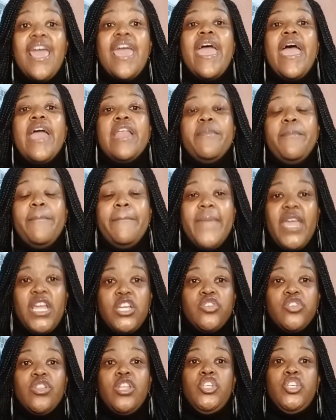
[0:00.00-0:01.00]
and make
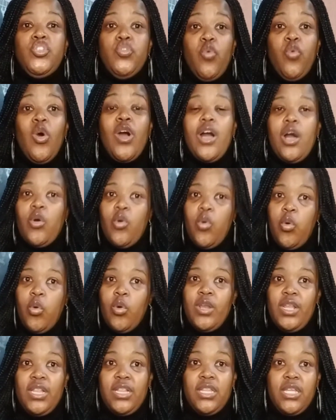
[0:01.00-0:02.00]
sure that you walk
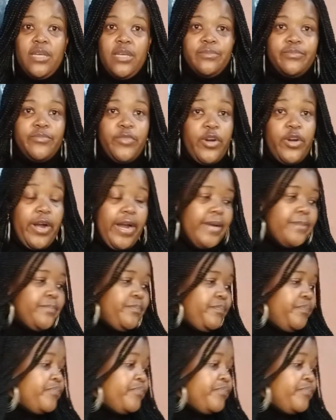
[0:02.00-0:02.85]
accordingly. Alright?